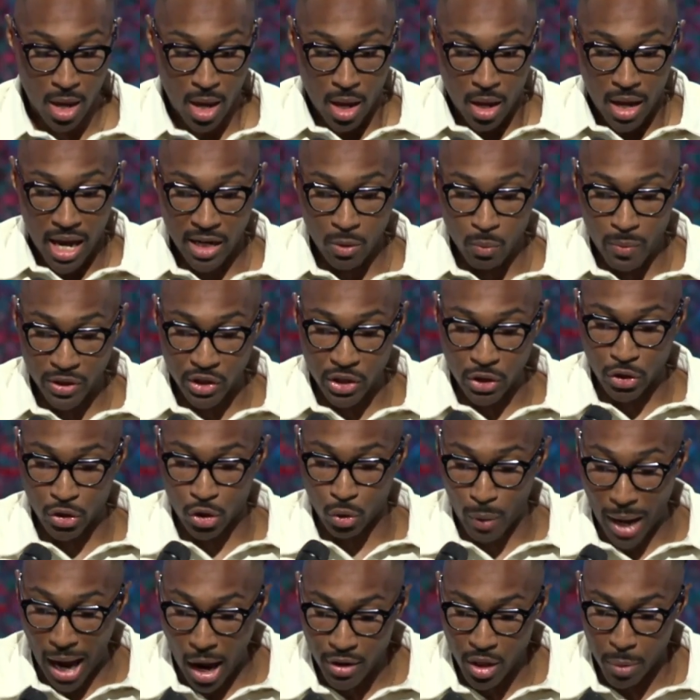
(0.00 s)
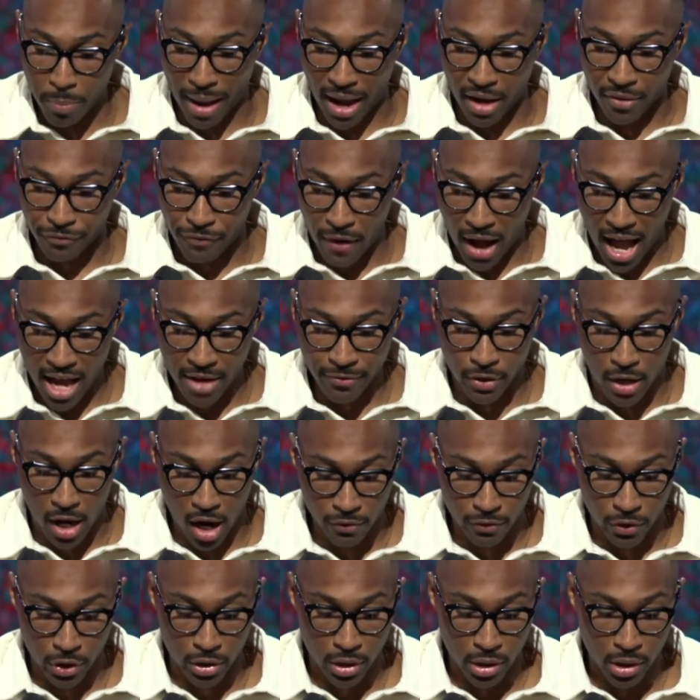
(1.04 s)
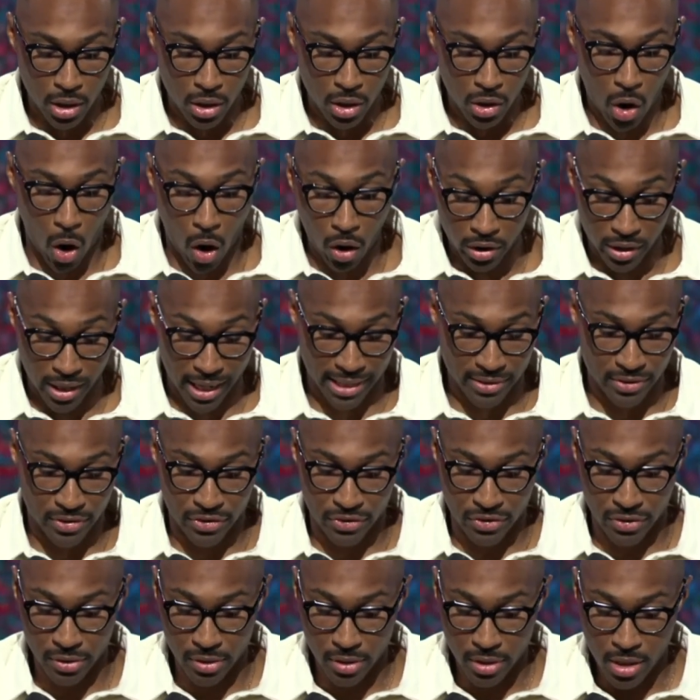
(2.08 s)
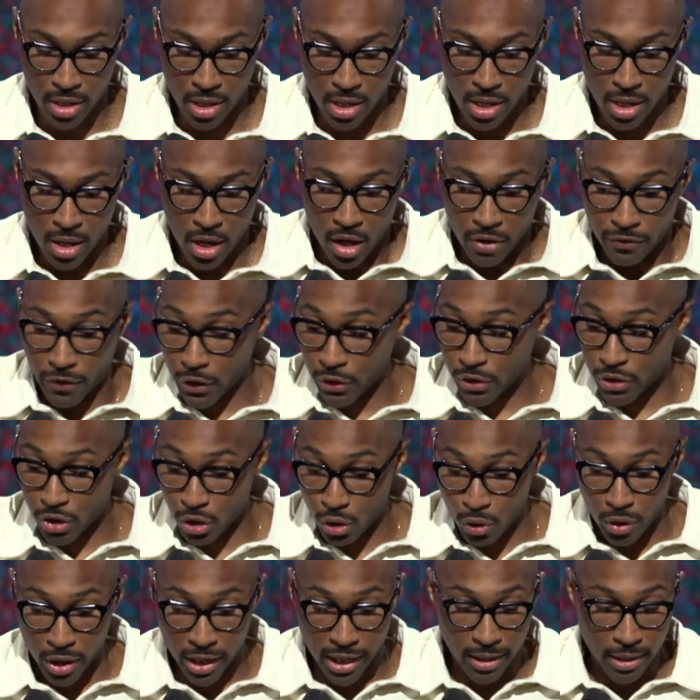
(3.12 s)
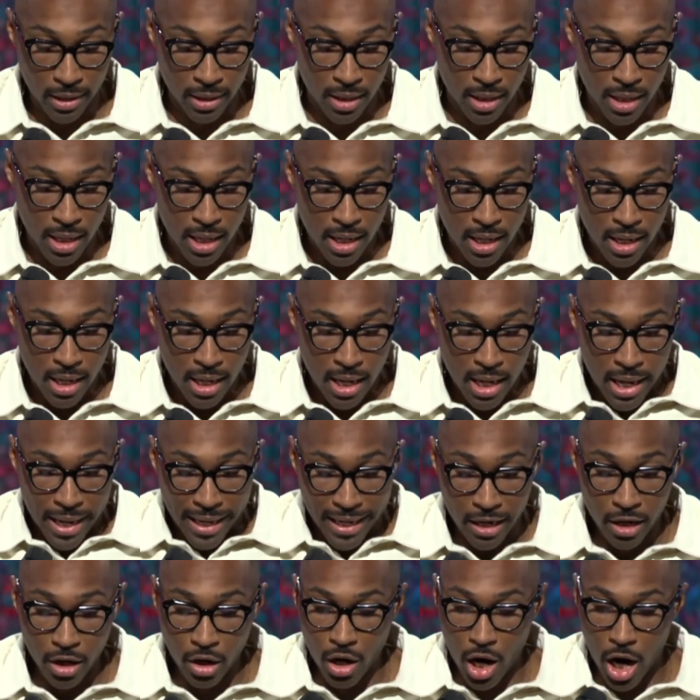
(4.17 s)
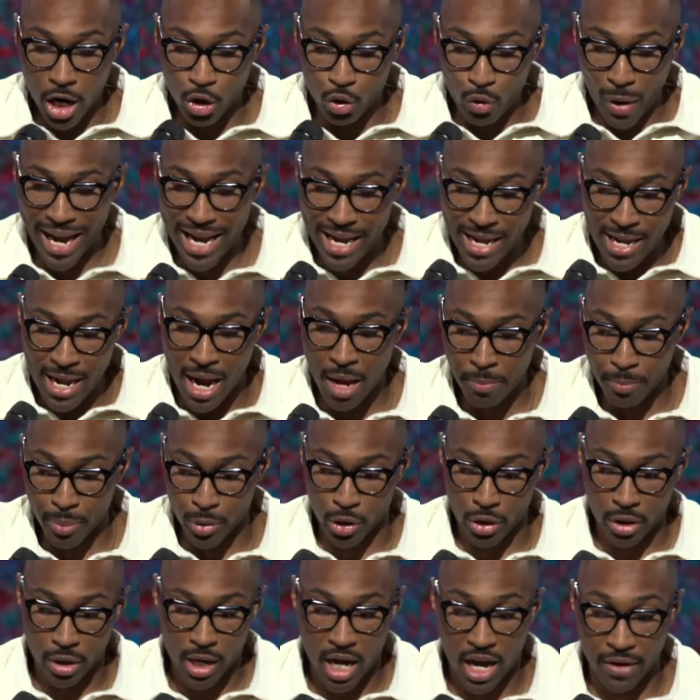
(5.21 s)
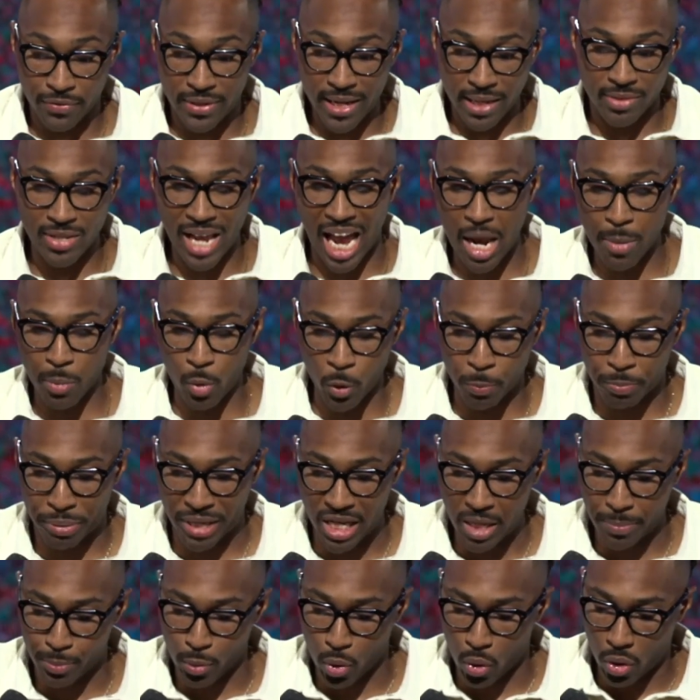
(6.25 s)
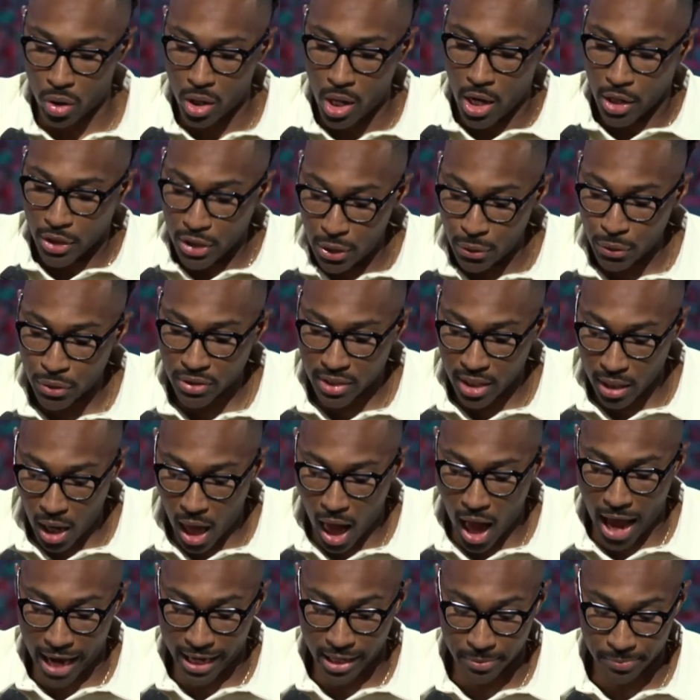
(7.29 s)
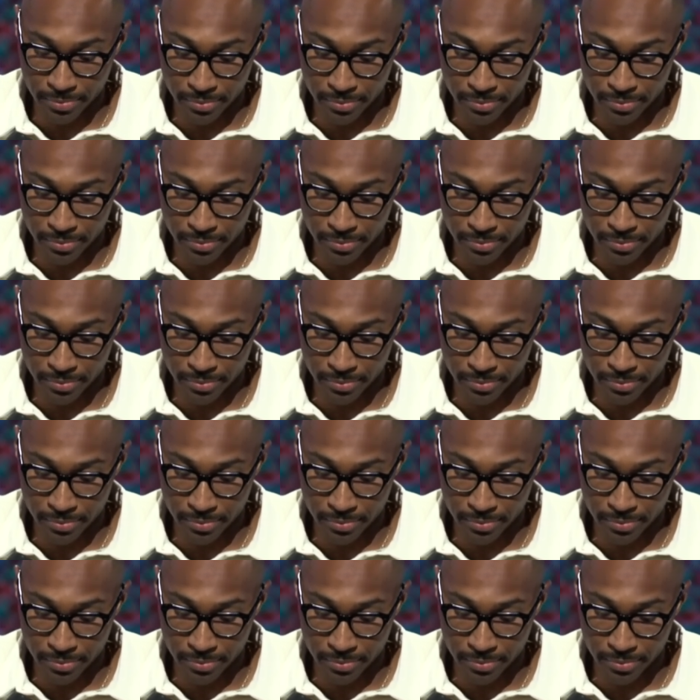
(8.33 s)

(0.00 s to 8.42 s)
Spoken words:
and which is surrounded by five covered colonnades. Verse 3, here a great number of disabled people used to lie.